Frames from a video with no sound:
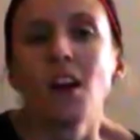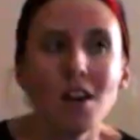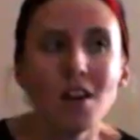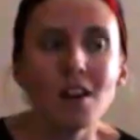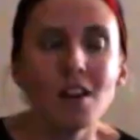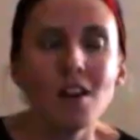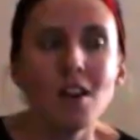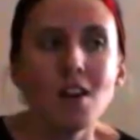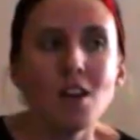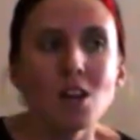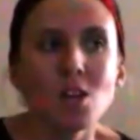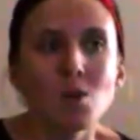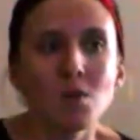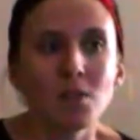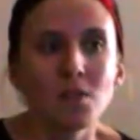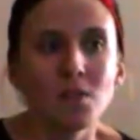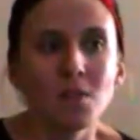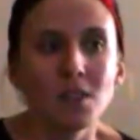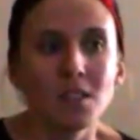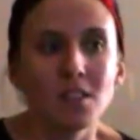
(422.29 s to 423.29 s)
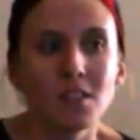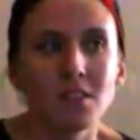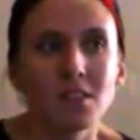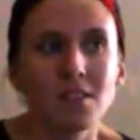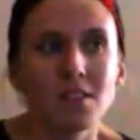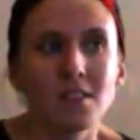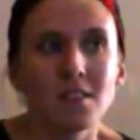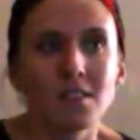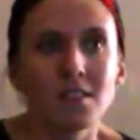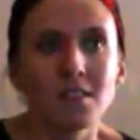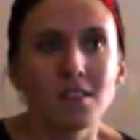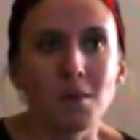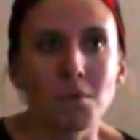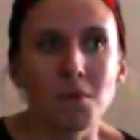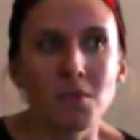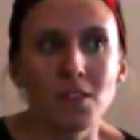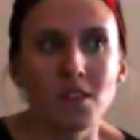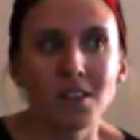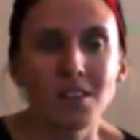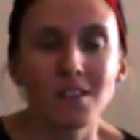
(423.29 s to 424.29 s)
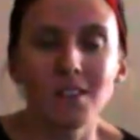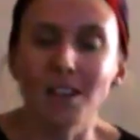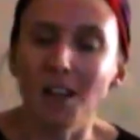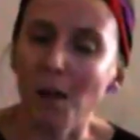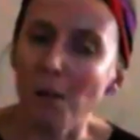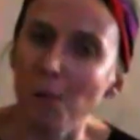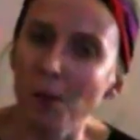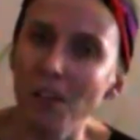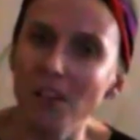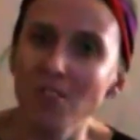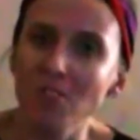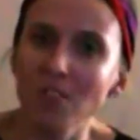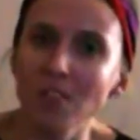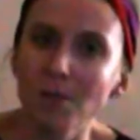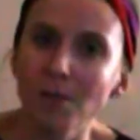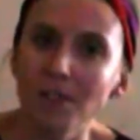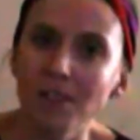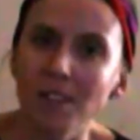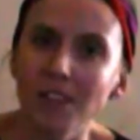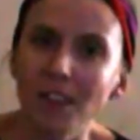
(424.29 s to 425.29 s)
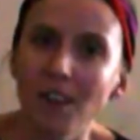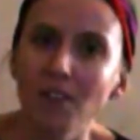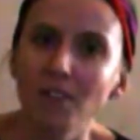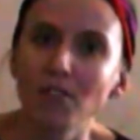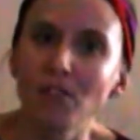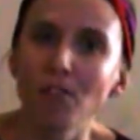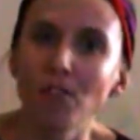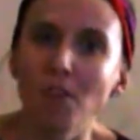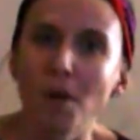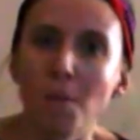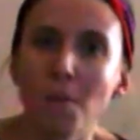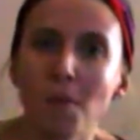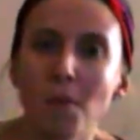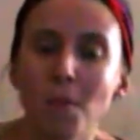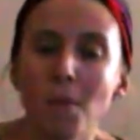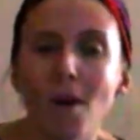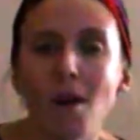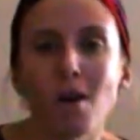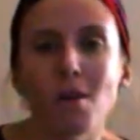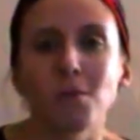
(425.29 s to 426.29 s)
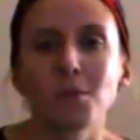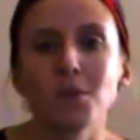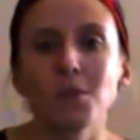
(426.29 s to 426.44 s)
But you also get to see some of the damage that was left from the bomb.